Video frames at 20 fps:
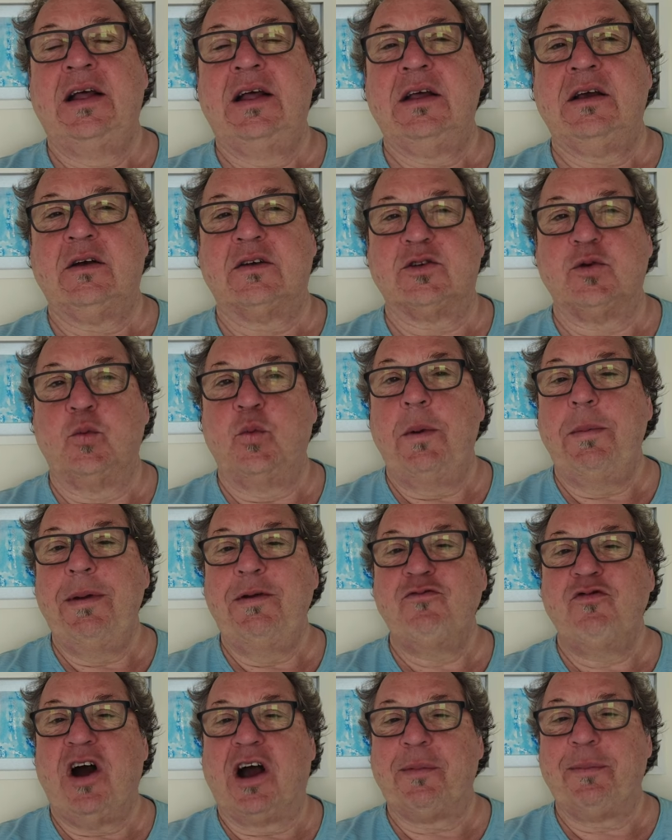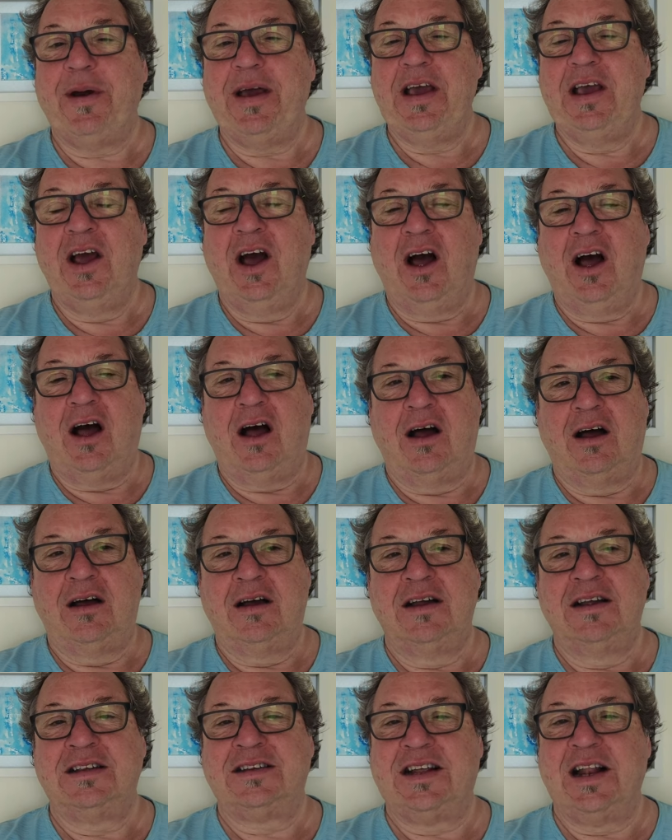Got some women rugby. Oh,
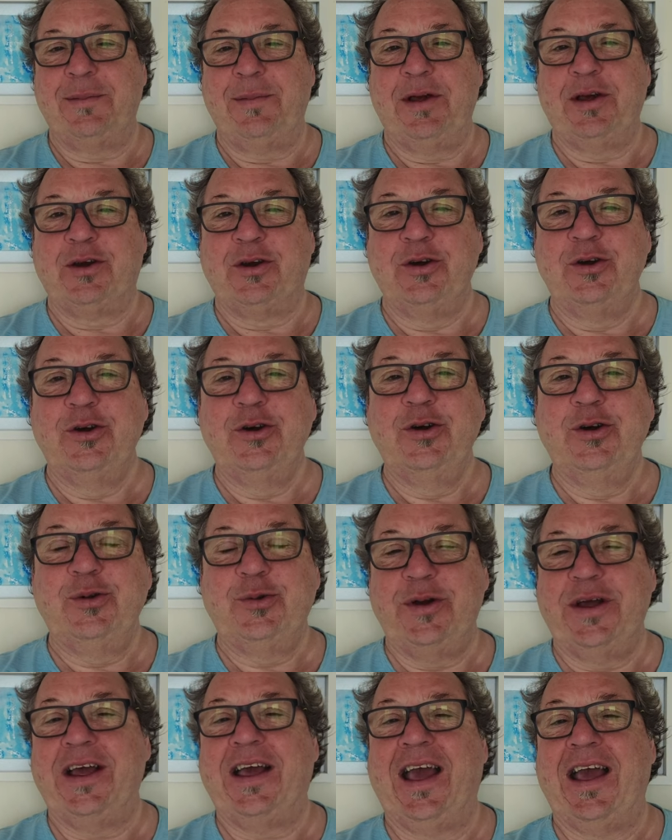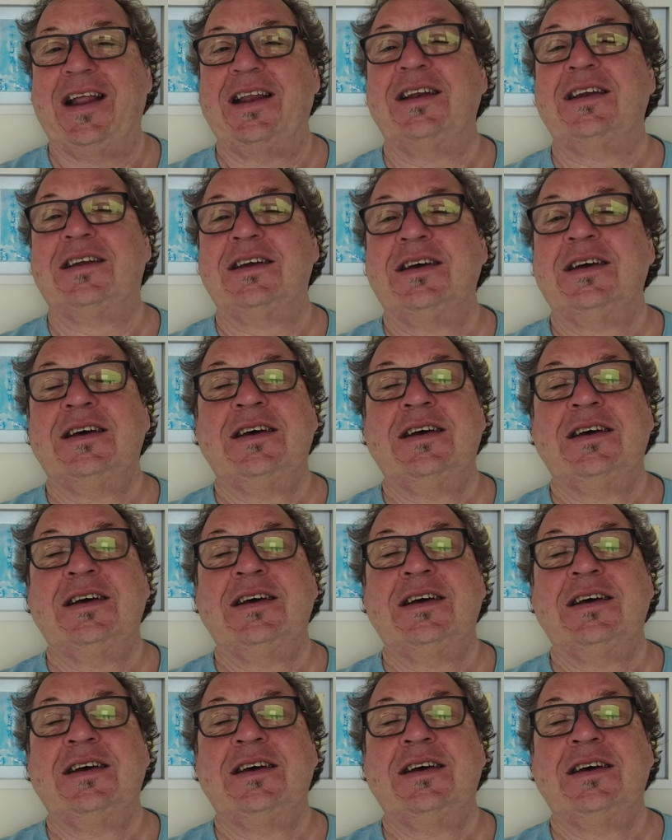it's going to be a good weekend.